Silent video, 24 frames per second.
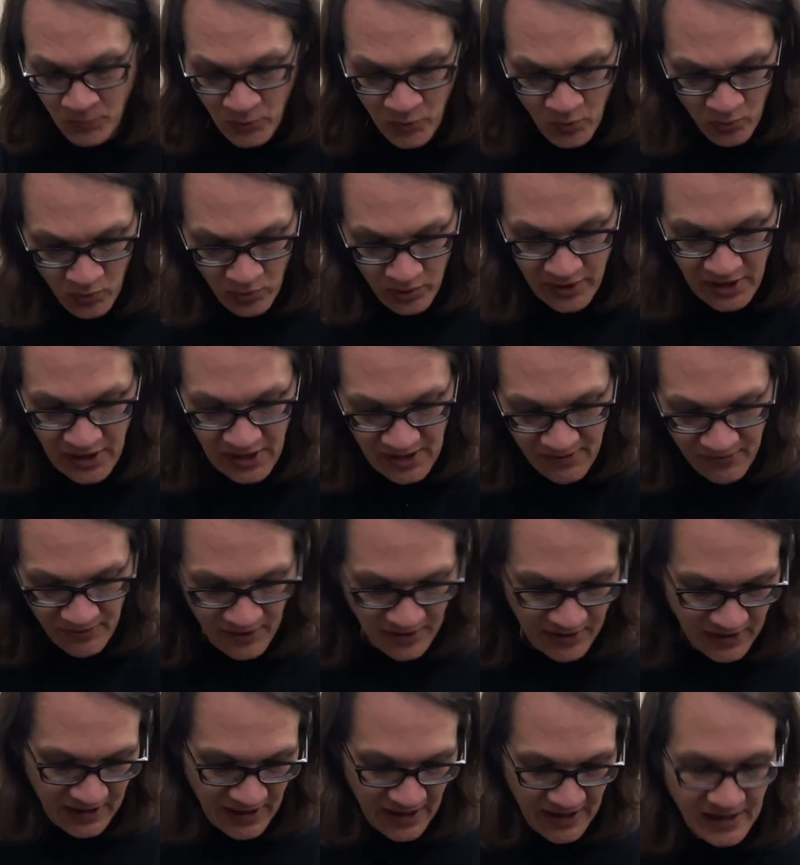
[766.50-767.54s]
We'll get
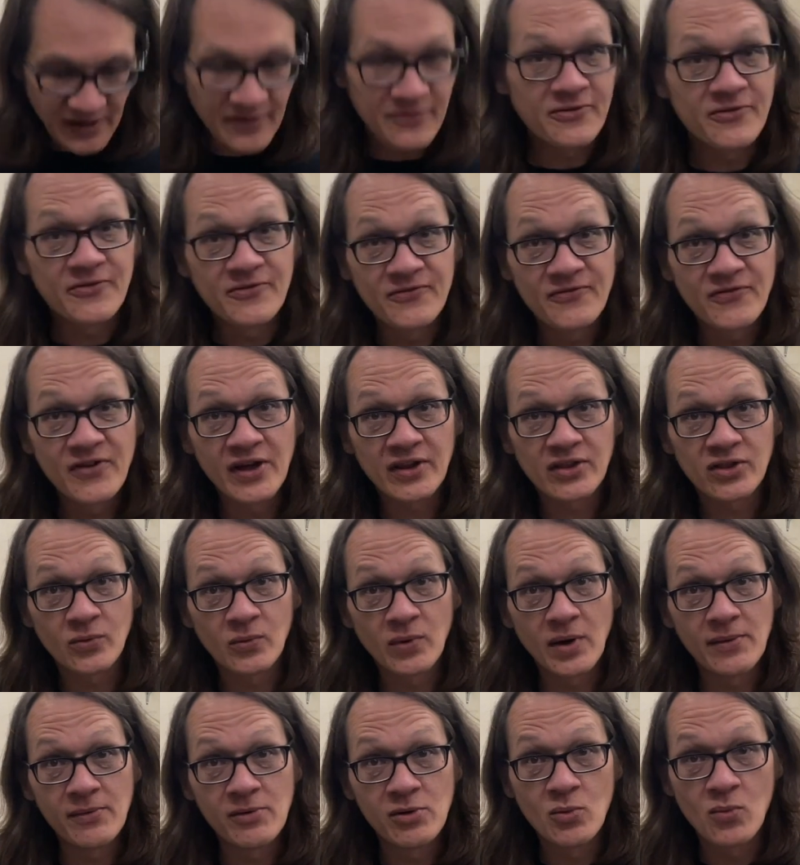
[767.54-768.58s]
everything kind of fit the
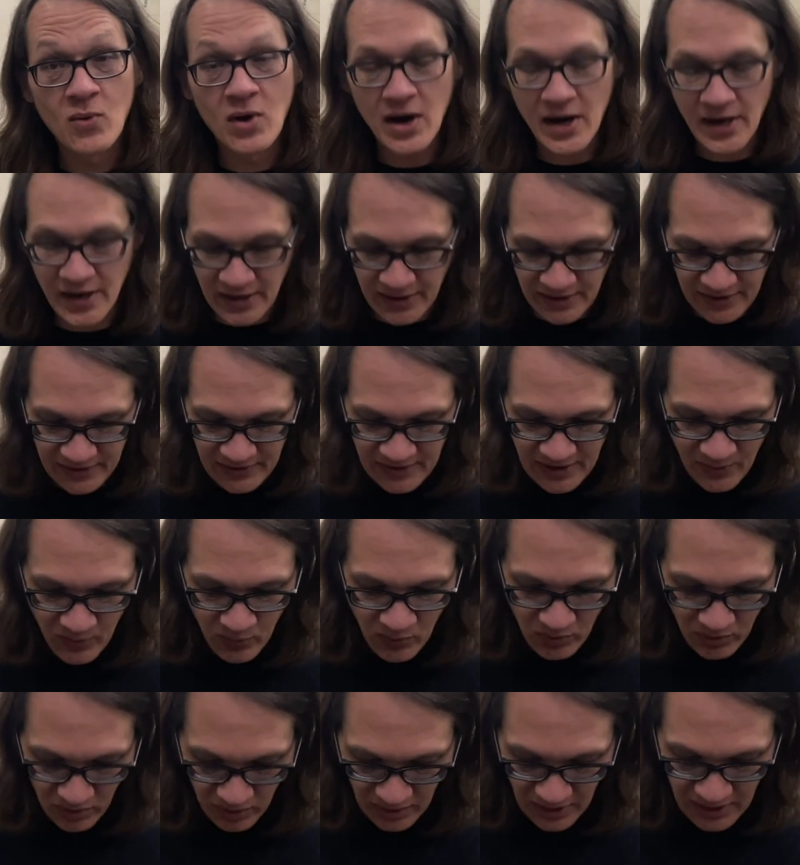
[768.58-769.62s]
way we want it, and then
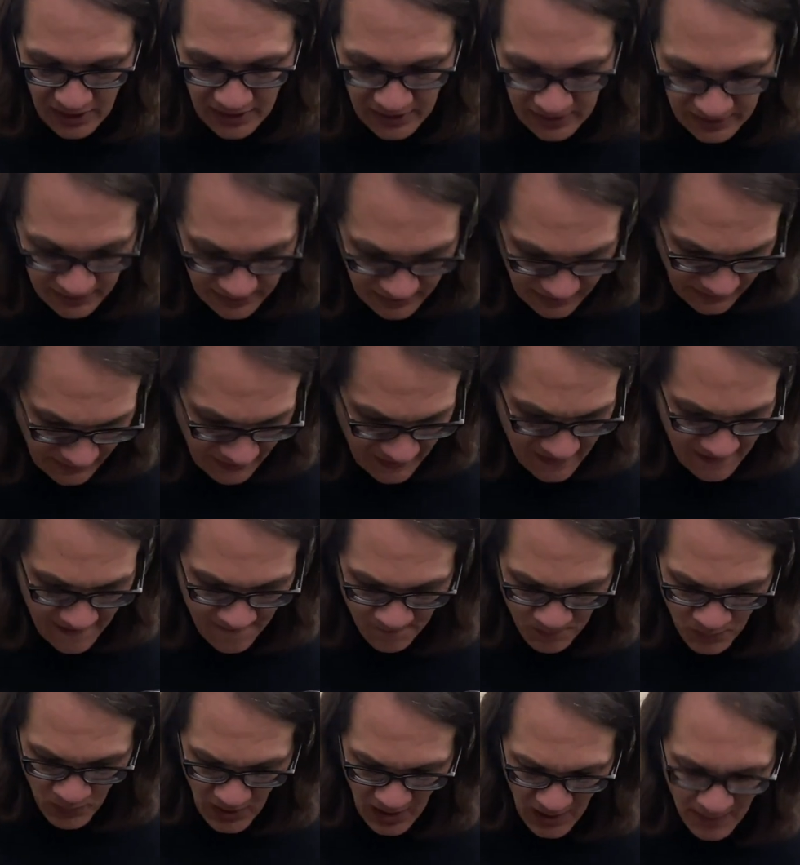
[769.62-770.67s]

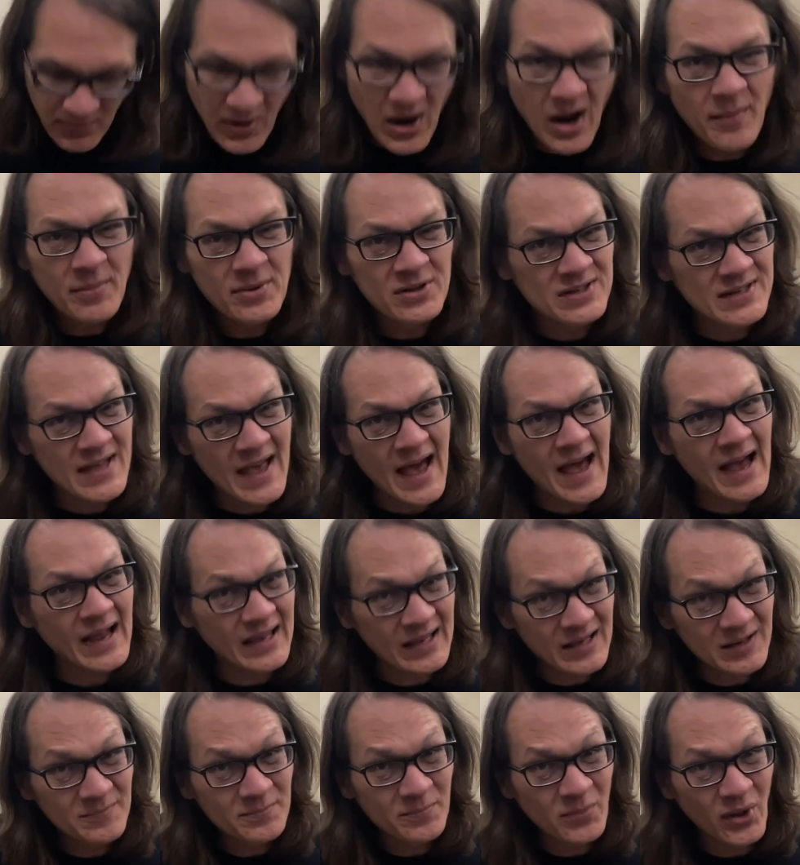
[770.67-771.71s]
I'll probably tack
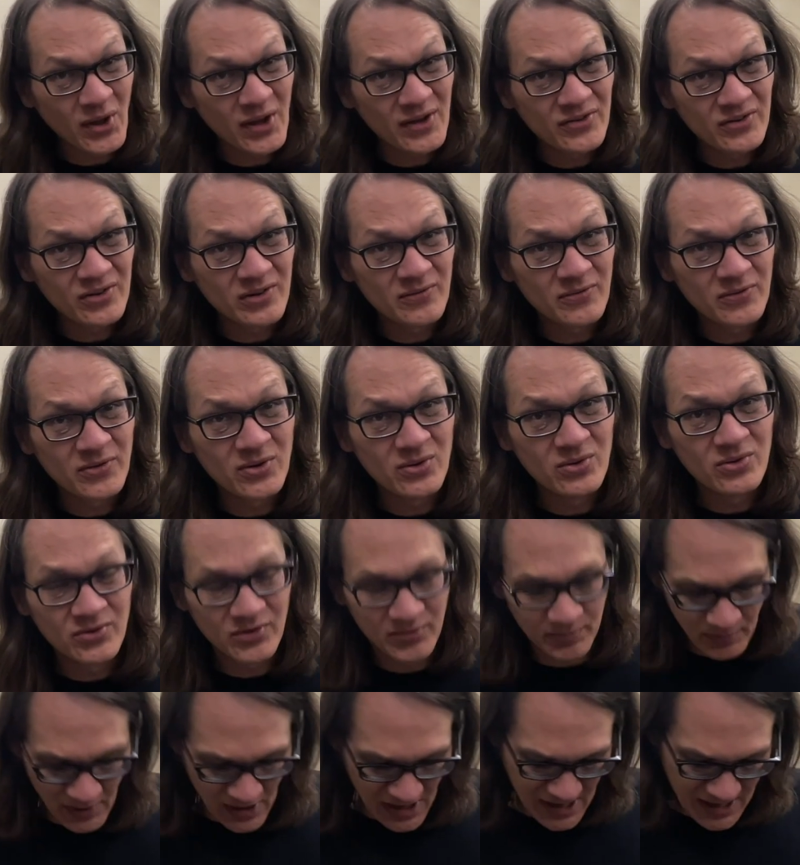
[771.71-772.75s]
it in place in a few
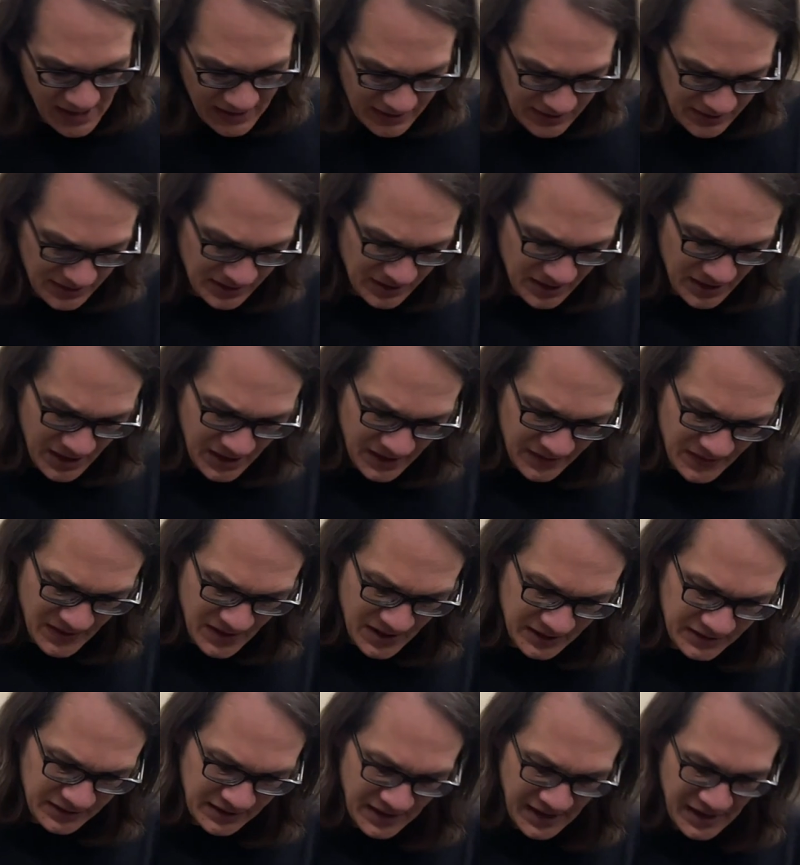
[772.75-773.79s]
spots, and
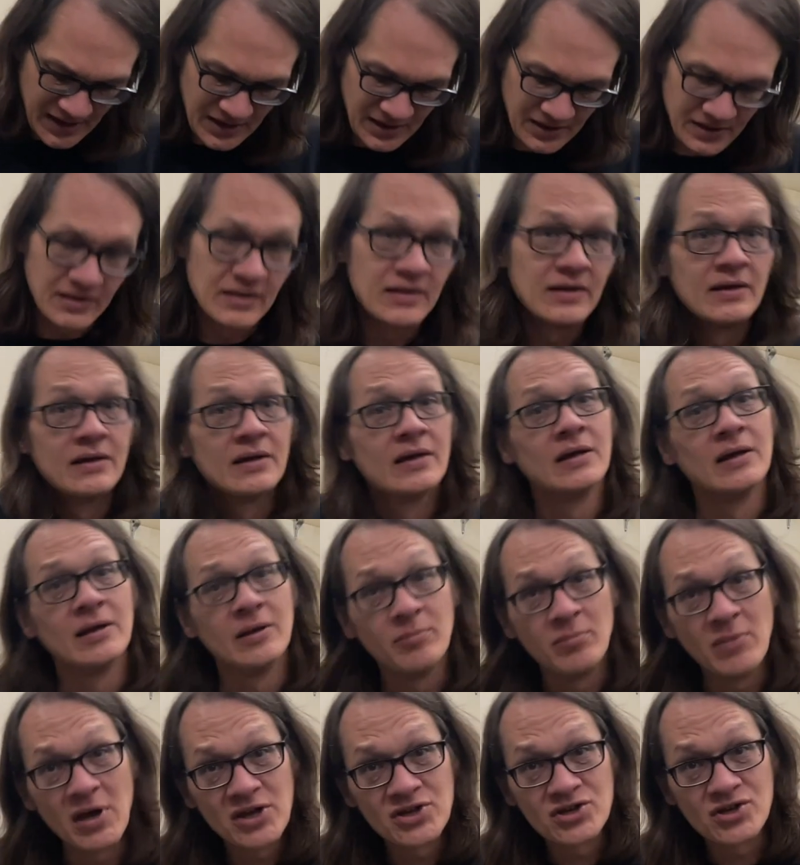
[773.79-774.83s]
then kind of
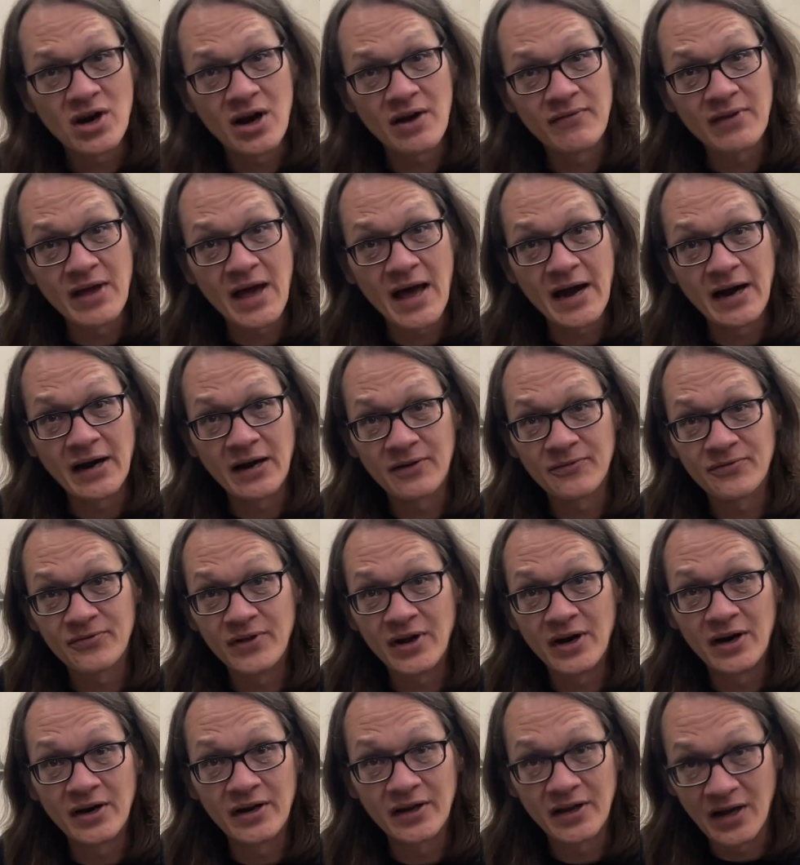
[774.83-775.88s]
make sure I've got enough
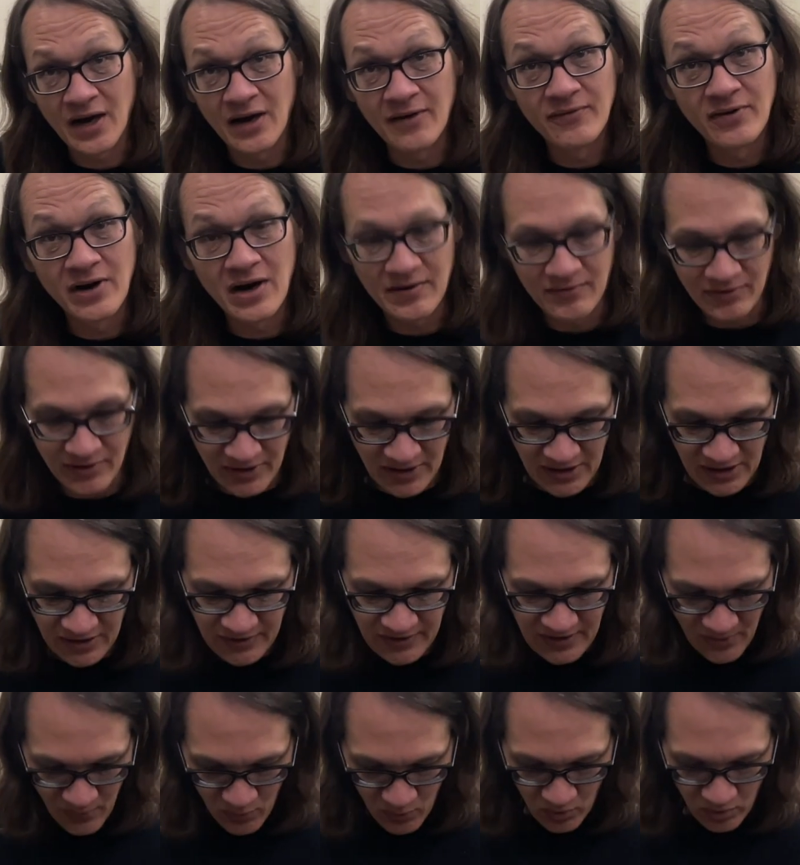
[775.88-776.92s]
there to cover everything, and
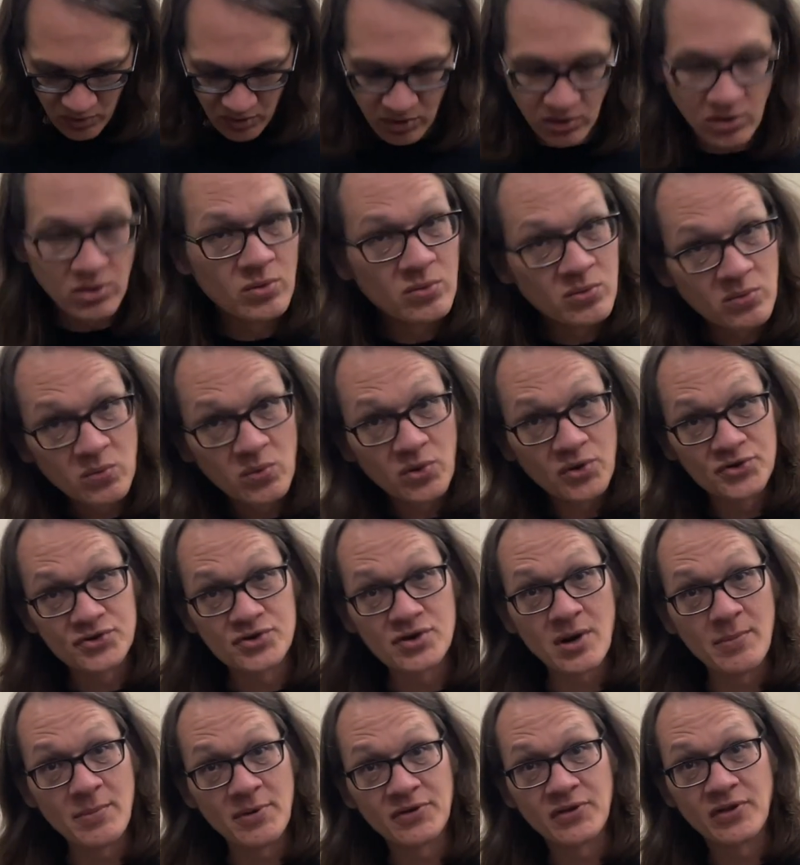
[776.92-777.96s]
then we'll
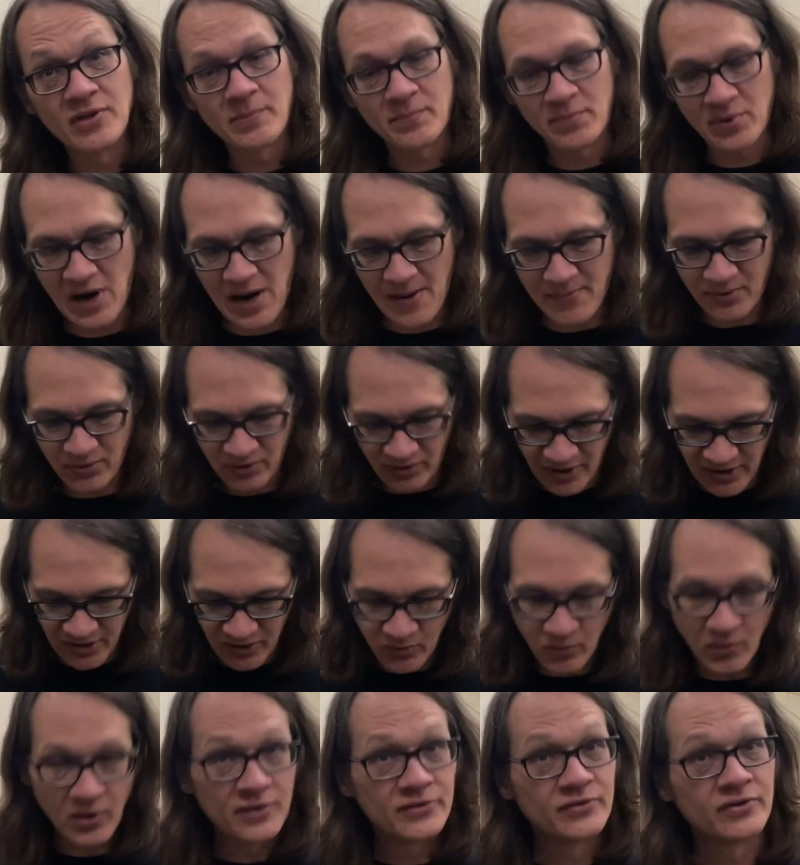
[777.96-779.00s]
trim it to the proper length
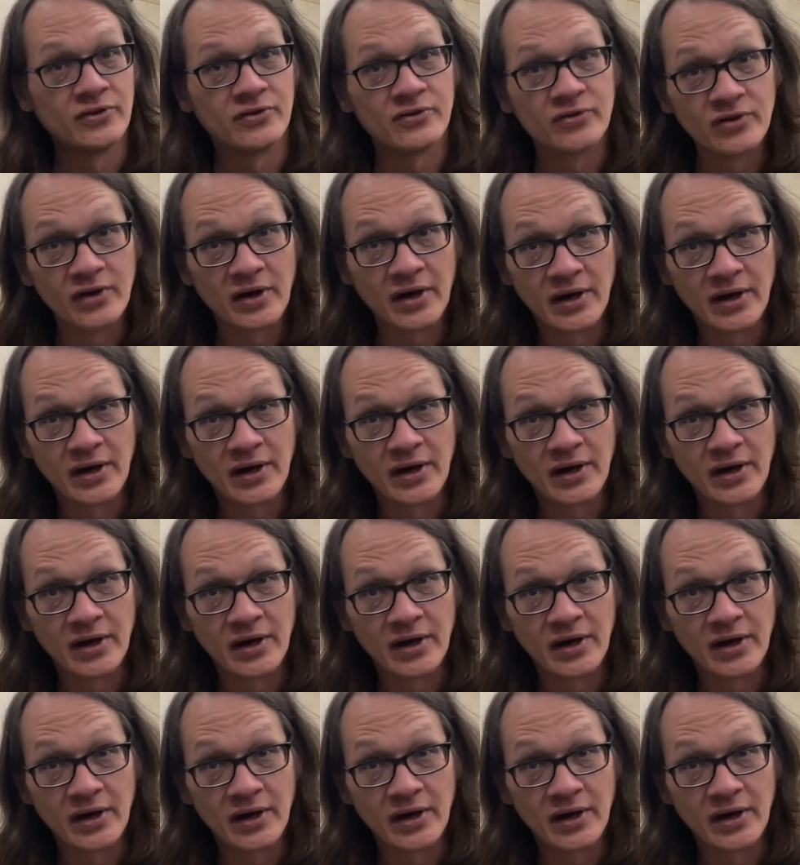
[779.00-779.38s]
once it's